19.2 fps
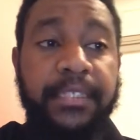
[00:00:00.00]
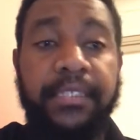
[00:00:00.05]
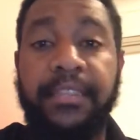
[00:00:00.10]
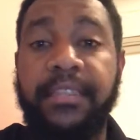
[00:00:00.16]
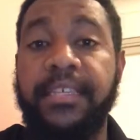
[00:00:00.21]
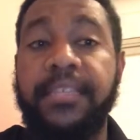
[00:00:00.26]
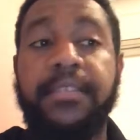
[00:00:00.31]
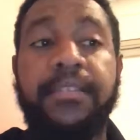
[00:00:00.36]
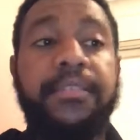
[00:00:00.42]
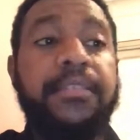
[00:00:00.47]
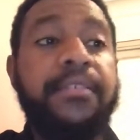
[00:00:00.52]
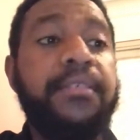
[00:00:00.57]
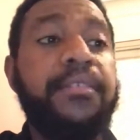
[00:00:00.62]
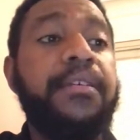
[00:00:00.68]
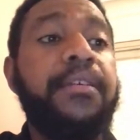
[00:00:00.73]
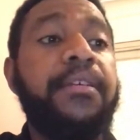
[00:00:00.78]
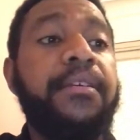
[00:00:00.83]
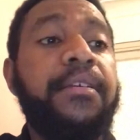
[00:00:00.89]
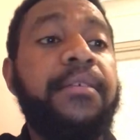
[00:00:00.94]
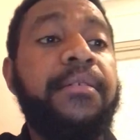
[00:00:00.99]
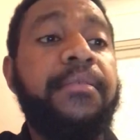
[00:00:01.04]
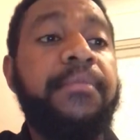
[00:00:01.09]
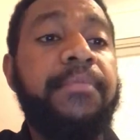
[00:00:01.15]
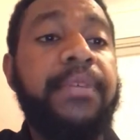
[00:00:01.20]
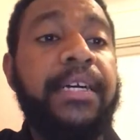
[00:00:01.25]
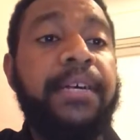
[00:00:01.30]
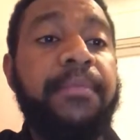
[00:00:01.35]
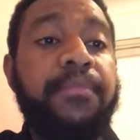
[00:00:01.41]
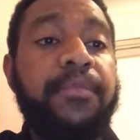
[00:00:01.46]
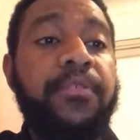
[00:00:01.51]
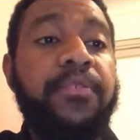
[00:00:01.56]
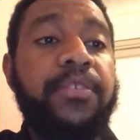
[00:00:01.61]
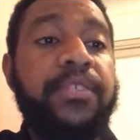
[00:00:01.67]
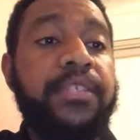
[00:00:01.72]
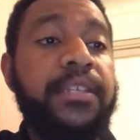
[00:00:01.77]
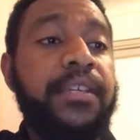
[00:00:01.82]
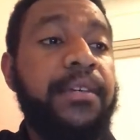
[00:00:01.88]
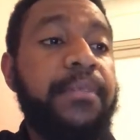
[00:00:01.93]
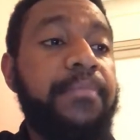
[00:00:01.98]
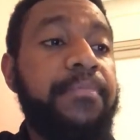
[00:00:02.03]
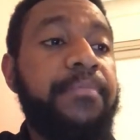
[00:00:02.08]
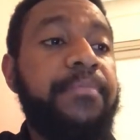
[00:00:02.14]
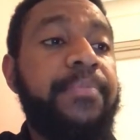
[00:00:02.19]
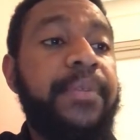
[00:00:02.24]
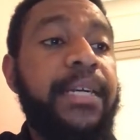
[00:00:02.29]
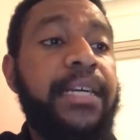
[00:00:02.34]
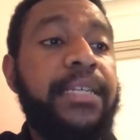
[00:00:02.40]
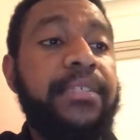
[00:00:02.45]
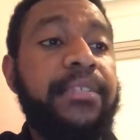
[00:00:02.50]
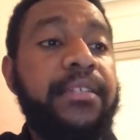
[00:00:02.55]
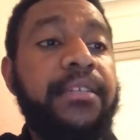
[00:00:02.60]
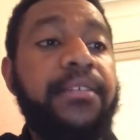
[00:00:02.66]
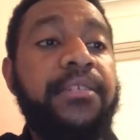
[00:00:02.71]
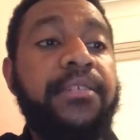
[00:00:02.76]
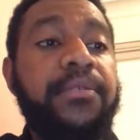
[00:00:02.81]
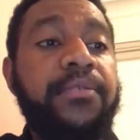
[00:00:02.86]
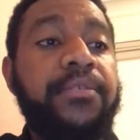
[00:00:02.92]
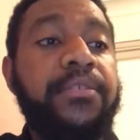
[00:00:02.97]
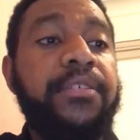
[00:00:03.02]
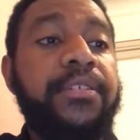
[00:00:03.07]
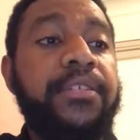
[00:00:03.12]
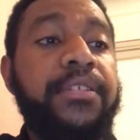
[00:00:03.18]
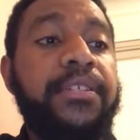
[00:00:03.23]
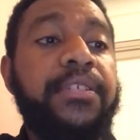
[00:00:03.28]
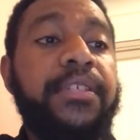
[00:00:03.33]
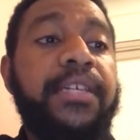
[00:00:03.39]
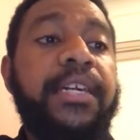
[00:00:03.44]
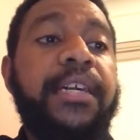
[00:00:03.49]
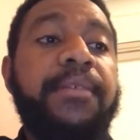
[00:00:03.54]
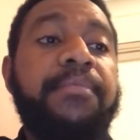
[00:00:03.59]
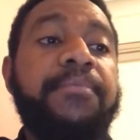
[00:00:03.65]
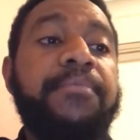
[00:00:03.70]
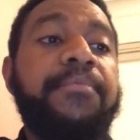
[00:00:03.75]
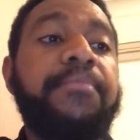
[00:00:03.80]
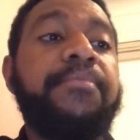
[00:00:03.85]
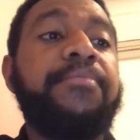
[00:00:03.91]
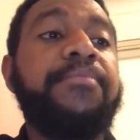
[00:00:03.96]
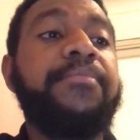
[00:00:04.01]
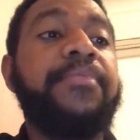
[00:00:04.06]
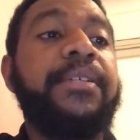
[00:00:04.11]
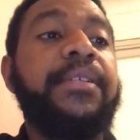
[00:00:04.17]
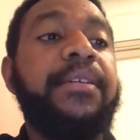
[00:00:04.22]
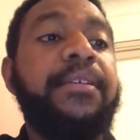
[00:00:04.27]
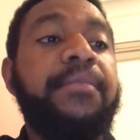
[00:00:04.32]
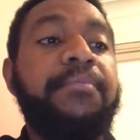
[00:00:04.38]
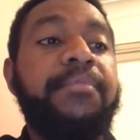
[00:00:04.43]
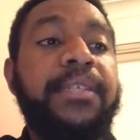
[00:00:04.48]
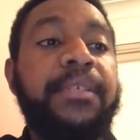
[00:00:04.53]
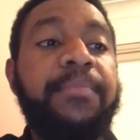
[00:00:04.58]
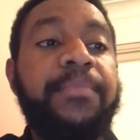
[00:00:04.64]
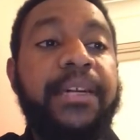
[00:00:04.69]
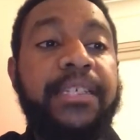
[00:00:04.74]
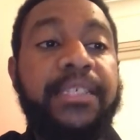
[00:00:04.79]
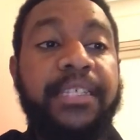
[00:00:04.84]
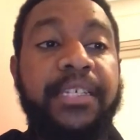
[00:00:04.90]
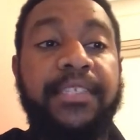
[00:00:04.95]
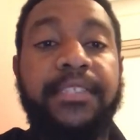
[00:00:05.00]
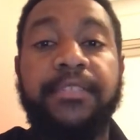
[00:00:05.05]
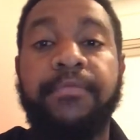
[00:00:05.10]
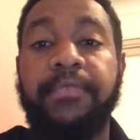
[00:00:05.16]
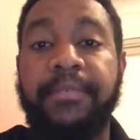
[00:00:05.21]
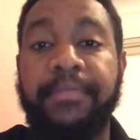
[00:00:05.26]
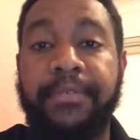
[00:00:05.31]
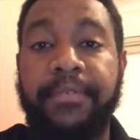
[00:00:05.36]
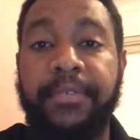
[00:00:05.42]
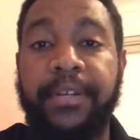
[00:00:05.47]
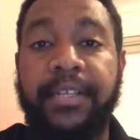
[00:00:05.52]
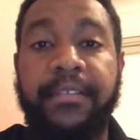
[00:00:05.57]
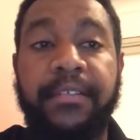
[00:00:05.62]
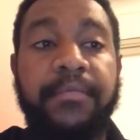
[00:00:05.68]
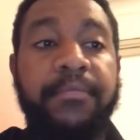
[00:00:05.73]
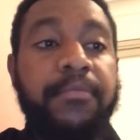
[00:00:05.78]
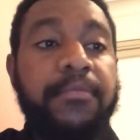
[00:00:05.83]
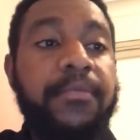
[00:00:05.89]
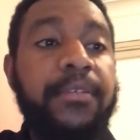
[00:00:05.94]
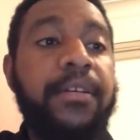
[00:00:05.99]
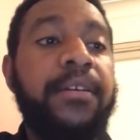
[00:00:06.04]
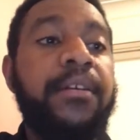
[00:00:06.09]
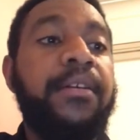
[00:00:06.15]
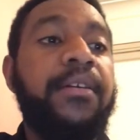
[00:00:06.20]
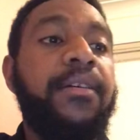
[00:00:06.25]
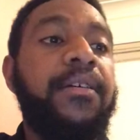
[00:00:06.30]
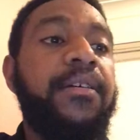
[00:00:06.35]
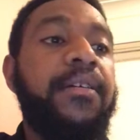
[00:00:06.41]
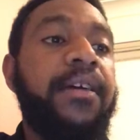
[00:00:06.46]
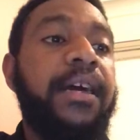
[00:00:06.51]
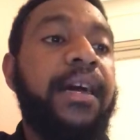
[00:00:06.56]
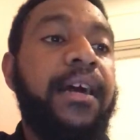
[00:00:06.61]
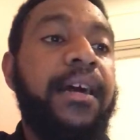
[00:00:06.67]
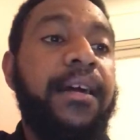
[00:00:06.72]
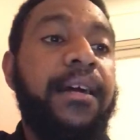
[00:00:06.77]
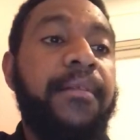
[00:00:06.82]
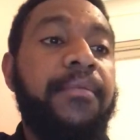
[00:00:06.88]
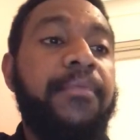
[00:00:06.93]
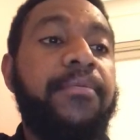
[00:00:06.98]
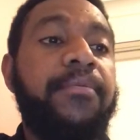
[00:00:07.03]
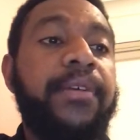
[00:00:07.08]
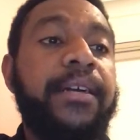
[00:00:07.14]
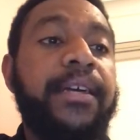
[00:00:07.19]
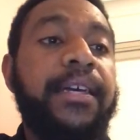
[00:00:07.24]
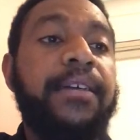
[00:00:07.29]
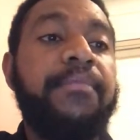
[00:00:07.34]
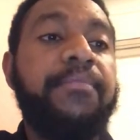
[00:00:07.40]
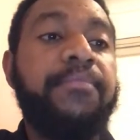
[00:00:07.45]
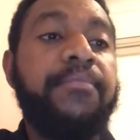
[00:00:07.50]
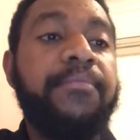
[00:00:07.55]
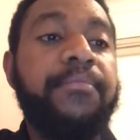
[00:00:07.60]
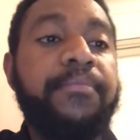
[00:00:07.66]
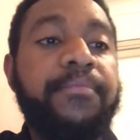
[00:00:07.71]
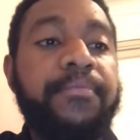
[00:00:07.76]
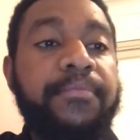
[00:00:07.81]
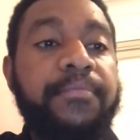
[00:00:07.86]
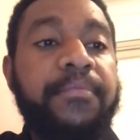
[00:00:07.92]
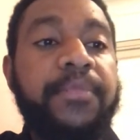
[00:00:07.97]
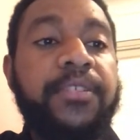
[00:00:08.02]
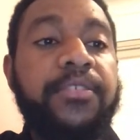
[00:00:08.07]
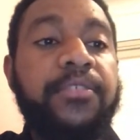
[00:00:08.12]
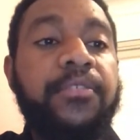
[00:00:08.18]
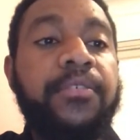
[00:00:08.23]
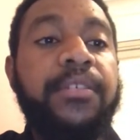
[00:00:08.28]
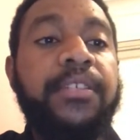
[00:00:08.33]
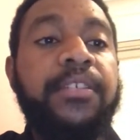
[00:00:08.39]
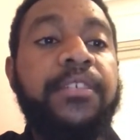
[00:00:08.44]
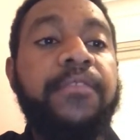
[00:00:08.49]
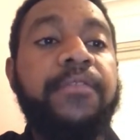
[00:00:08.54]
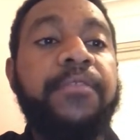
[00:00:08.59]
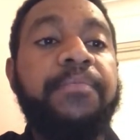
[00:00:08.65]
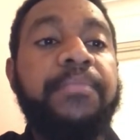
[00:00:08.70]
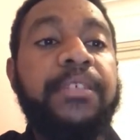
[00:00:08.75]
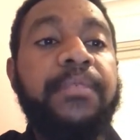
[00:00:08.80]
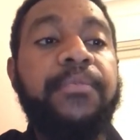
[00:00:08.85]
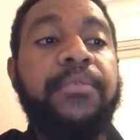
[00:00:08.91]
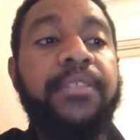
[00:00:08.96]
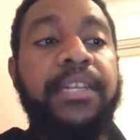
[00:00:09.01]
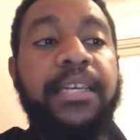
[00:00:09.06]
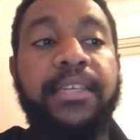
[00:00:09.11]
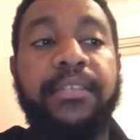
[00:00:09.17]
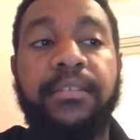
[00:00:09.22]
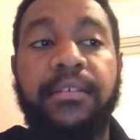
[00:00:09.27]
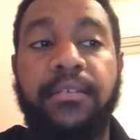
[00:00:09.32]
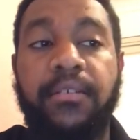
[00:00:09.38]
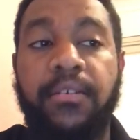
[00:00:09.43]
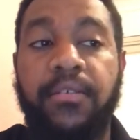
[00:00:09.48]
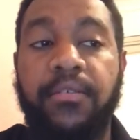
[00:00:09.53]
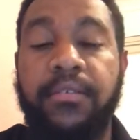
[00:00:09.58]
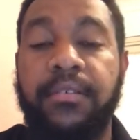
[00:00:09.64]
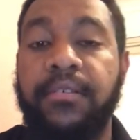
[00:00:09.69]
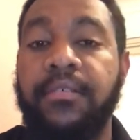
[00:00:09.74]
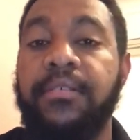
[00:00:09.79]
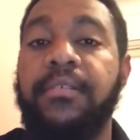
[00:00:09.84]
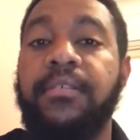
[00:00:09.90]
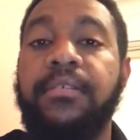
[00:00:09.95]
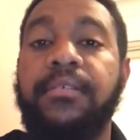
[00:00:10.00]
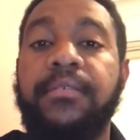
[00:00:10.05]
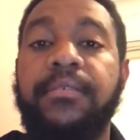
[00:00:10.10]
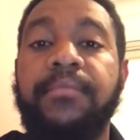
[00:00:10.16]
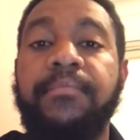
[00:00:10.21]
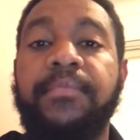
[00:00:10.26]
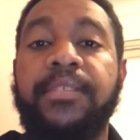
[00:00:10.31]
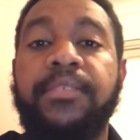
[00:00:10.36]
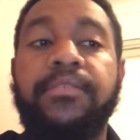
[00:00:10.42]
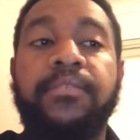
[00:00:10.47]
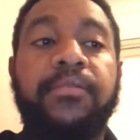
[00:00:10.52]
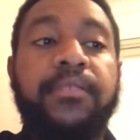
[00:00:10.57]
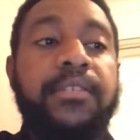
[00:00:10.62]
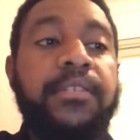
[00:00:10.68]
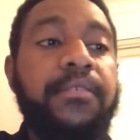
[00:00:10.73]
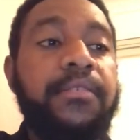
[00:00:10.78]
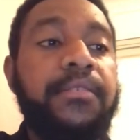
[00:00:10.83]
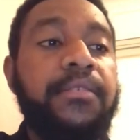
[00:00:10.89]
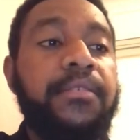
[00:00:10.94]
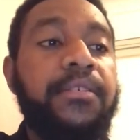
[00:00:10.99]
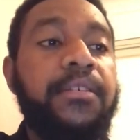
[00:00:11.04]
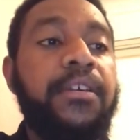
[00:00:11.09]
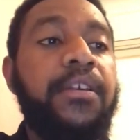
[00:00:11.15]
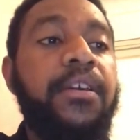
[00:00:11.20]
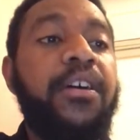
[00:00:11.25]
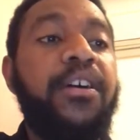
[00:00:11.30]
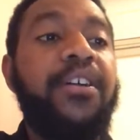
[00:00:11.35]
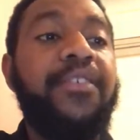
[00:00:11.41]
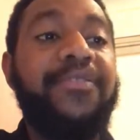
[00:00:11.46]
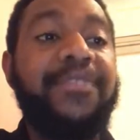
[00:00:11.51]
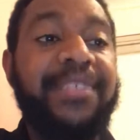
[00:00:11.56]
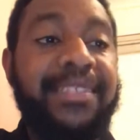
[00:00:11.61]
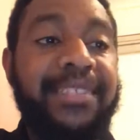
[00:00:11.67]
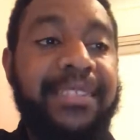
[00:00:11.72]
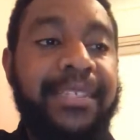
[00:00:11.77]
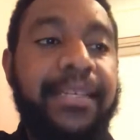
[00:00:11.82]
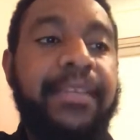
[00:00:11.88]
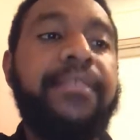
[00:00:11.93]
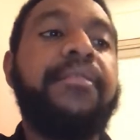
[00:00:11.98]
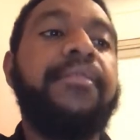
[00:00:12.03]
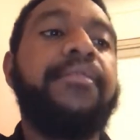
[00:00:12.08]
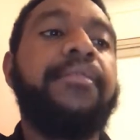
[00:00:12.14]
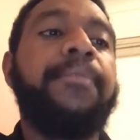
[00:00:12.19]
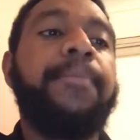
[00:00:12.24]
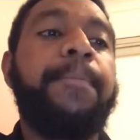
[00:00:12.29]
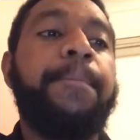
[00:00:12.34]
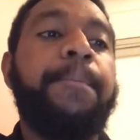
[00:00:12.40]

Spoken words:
these laws are passed includes being passed as a referendum, where majority of the people as a whole or majority of the state.